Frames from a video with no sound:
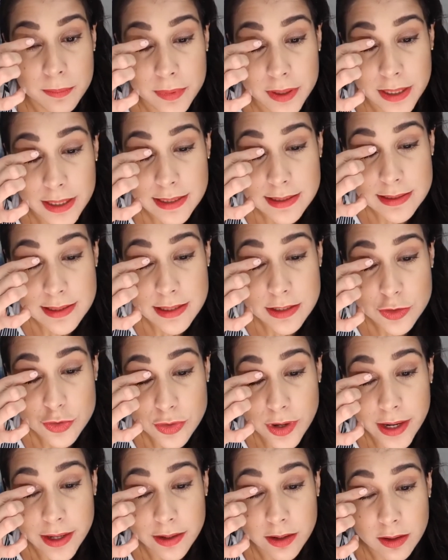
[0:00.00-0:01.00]
It did
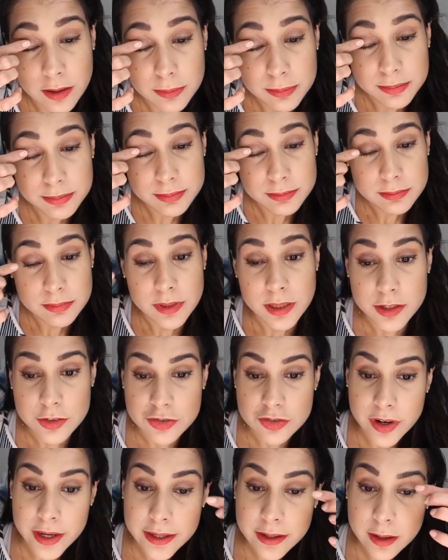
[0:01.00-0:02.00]
dry up. It
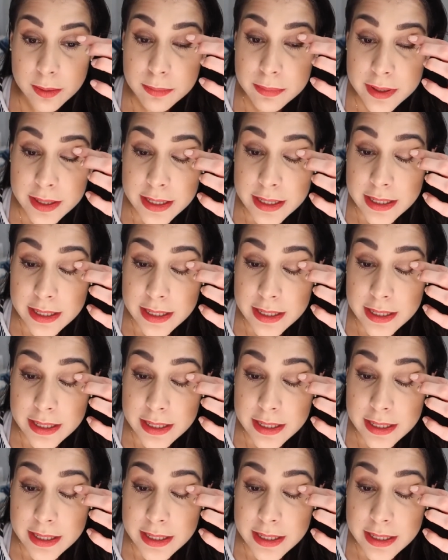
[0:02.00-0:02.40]
dried up.